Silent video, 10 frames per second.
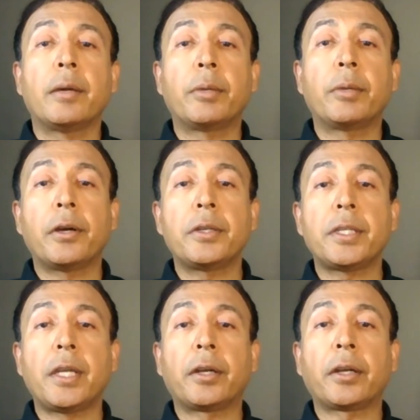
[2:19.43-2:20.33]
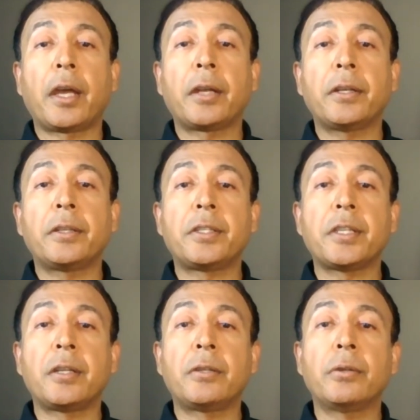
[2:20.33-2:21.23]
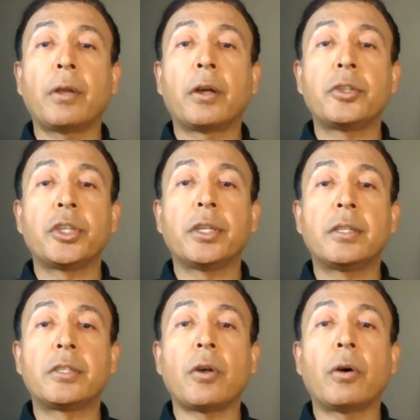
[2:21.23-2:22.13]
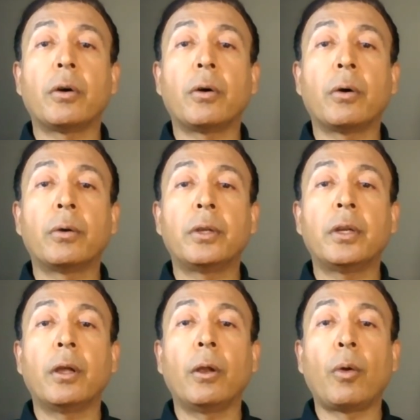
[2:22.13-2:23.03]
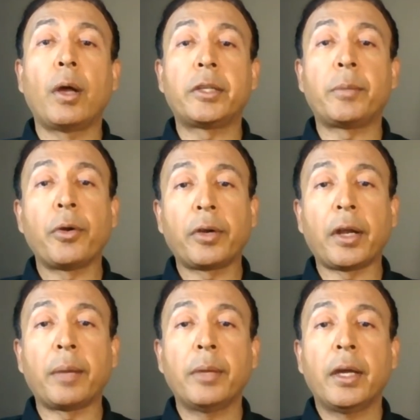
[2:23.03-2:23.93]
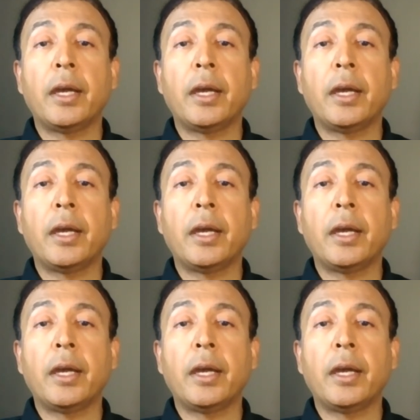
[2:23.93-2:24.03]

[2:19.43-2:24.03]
because Air Canada decided to launch its own loyalty program